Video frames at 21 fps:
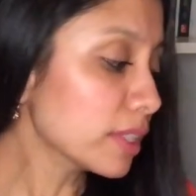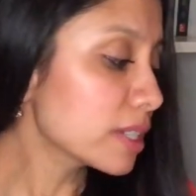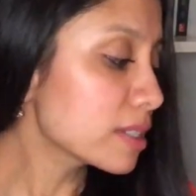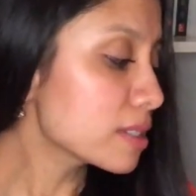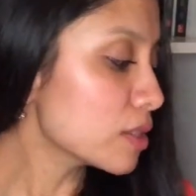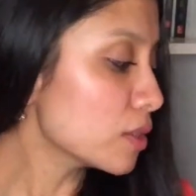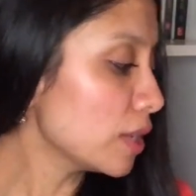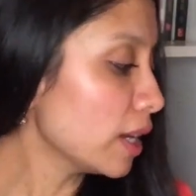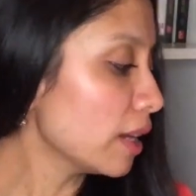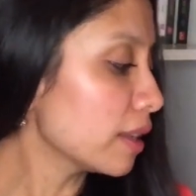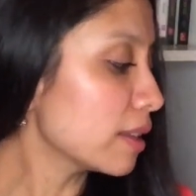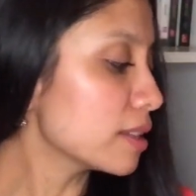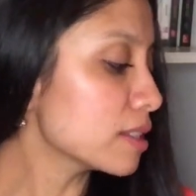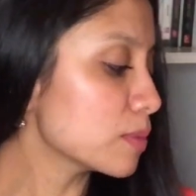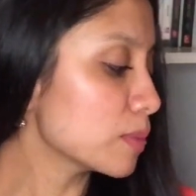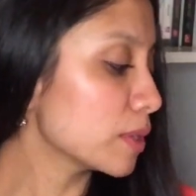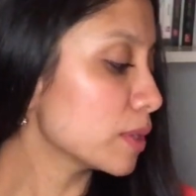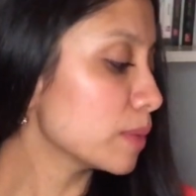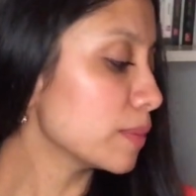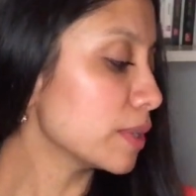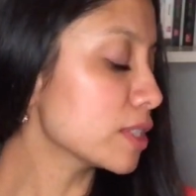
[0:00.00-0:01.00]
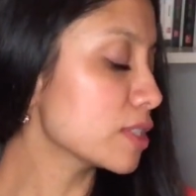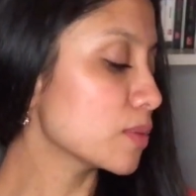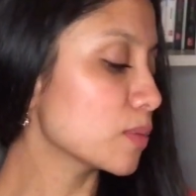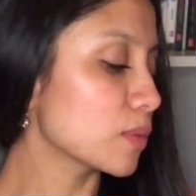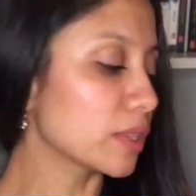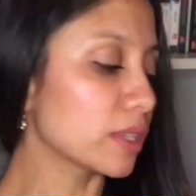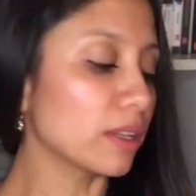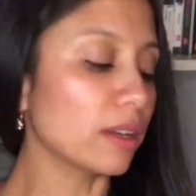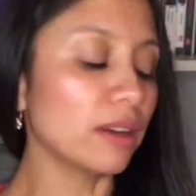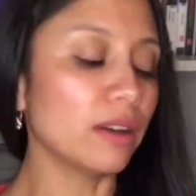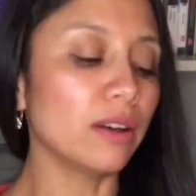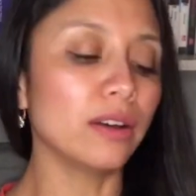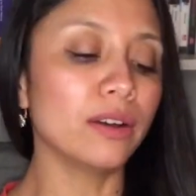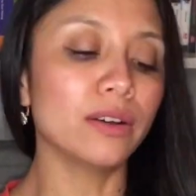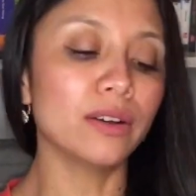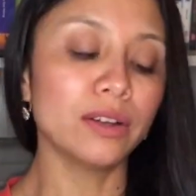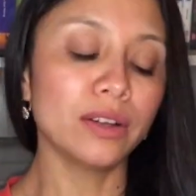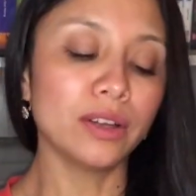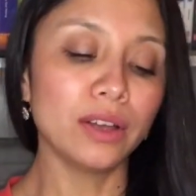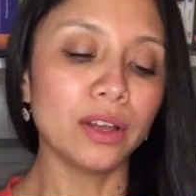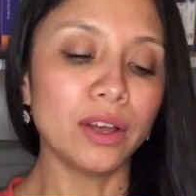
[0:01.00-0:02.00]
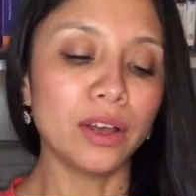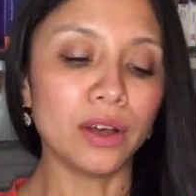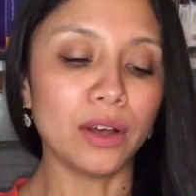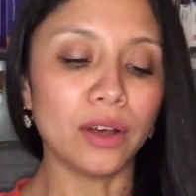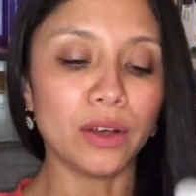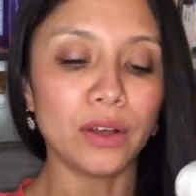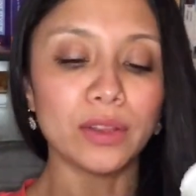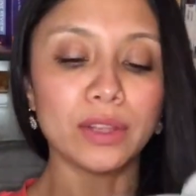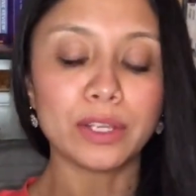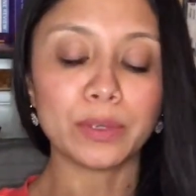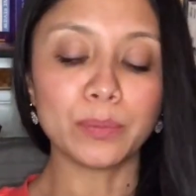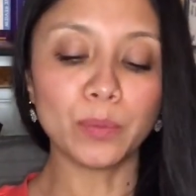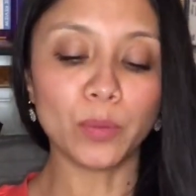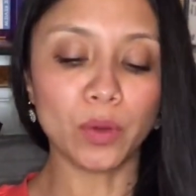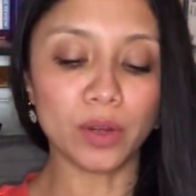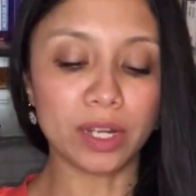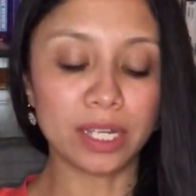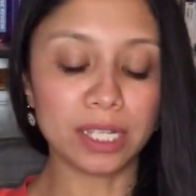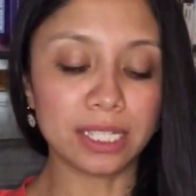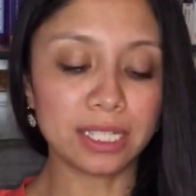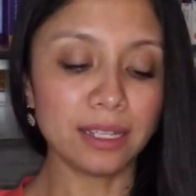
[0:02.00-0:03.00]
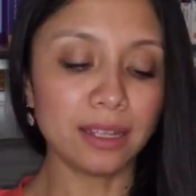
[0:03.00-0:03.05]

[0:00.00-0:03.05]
so yeah, that's pretty much with the all-in-one.